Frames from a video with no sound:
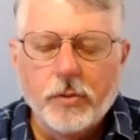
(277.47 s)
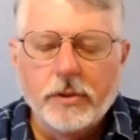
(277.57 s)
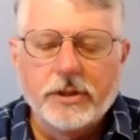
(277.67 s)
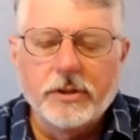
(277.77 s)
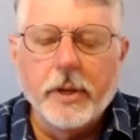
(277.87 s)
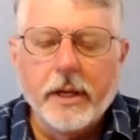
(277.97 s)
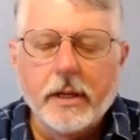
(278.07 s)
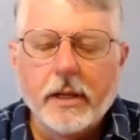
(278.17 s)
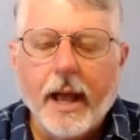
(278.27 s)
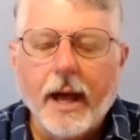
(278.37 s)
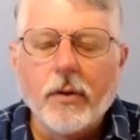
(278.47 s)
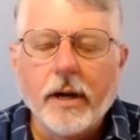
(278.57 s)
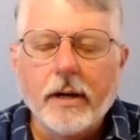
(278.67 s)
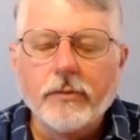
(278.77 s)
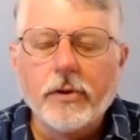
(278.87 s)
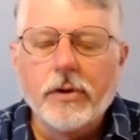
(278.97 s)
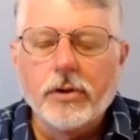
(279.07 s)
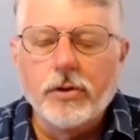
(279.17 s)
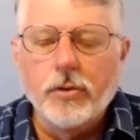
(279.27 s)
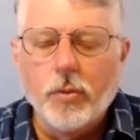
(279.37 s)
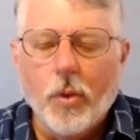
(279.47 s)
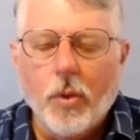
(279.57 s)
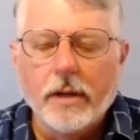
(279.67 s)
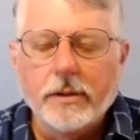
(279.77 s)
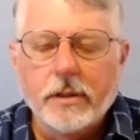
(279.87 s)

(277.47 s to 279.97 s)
would speak it however you want,